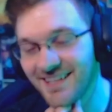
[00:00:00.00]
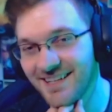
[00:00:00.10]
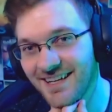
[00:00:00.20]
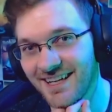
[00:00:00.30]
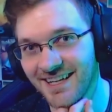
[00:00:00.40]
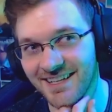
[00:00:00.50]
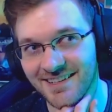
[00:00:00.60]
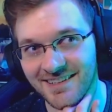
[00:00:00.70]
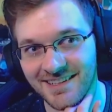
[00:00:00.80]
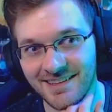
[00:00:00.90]
uh,
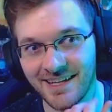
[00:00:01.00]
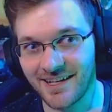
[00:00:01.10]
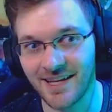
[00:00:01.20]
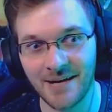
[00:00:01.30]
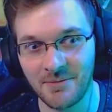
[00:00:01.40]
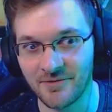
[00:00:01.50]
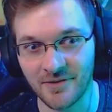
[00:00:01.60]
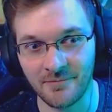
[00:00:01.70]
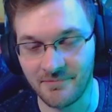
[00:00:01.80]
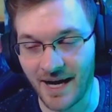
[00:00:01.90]
like a lot of people
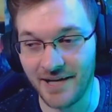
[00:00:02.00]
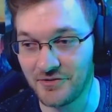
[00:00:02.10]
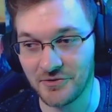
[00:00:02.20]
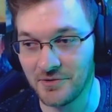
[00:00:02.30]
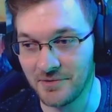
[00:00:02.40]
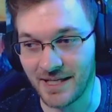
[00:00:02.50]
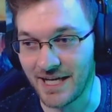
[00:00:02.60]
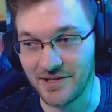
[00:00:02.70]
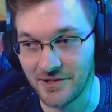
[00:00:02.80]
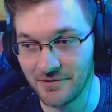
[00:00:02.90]
from high school that I
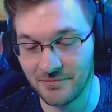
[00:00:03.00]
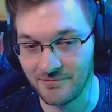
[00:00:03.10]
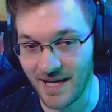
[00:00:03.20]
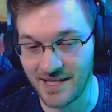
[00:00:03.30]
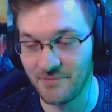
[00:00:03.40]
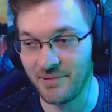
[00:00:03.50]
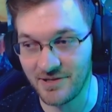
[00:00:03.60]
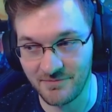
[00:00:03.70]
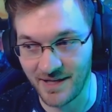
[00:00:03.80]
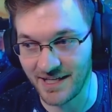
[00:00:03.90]
knew ended
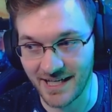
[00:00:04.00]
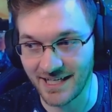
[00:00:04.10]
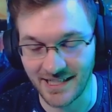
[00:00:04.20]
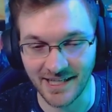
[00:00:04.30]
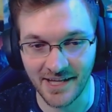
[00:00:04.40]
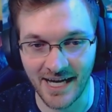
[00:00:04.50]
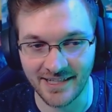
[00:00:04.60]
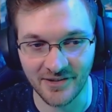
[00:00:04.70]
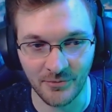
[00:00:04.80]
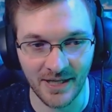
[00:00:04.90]
up being, getting in line
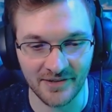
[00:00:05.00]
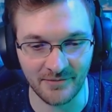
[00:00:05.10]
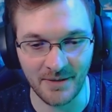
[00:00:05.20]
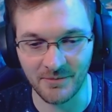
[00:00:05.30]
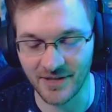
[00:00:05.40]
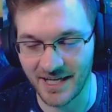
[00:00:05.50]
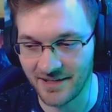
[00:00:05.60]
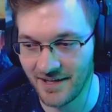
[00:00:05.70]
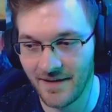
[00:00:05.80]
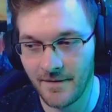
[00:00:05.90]
as well. So people, like,
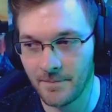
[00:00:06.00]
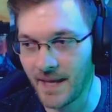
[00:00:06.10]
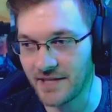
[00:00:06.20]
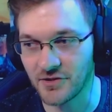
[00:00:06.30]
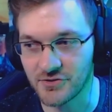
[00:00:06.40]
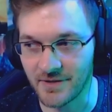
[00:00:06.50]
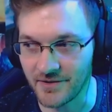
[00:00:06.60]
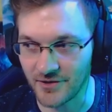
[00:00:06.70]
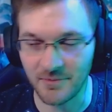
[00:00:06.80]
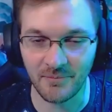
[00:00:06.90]
had their
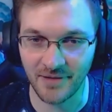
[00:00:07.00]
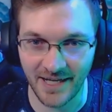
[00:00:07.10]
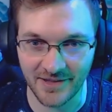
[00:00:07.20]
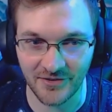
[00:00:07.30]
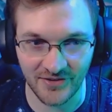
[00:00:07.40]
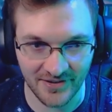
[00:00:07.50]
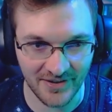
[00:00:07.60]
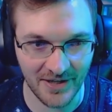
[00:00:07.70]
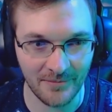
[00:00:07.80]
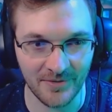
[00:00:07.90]
trunks open playing their
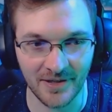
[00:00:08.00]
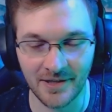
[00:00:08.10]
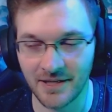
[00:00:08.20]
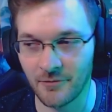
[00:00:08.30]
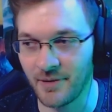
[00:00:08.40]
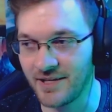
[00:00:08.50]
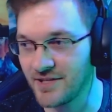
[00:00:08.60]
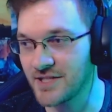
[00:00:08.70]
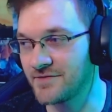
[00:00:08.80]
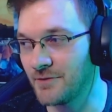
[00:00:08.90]
systems. Or they were playing
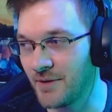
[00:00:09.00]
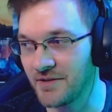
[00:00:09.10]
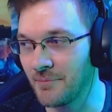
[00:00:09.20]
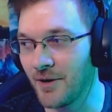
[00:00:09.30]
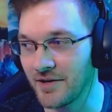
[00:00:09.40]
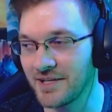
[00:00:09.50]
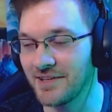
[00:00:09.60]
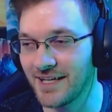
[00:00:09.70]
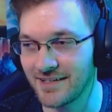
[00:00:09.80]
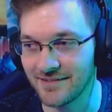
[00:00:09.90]
touch football in the parking
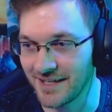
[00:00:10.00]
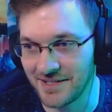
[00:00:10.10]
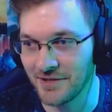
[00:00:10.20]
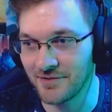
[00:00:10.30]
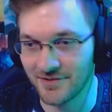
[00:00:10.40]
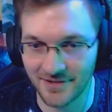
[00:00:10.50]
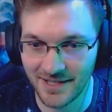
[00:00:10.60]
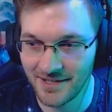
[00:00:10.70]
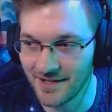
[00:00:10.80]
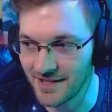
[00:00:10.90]
lot because, like, you know, it's
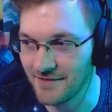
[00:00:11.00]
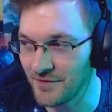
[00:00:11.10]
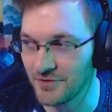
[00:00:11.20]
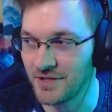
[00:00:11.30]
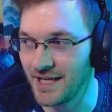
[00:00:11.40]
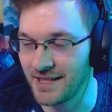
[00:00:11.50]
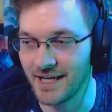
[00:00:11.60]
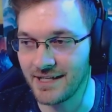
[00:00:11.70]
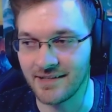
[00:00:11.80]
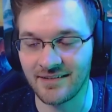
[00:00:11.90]
eleven thirty at
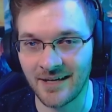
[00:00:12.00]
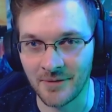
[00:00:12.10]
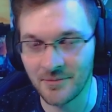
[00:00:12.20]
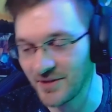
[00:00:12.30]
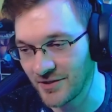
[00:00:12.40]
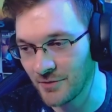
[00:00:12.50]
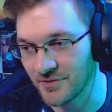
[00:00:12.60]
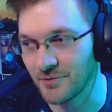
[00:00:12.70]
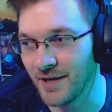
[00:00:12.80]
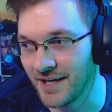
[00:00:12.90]
night in the suburbs. Like, no
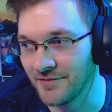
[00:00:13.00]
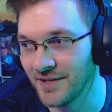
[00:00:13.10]
one's around.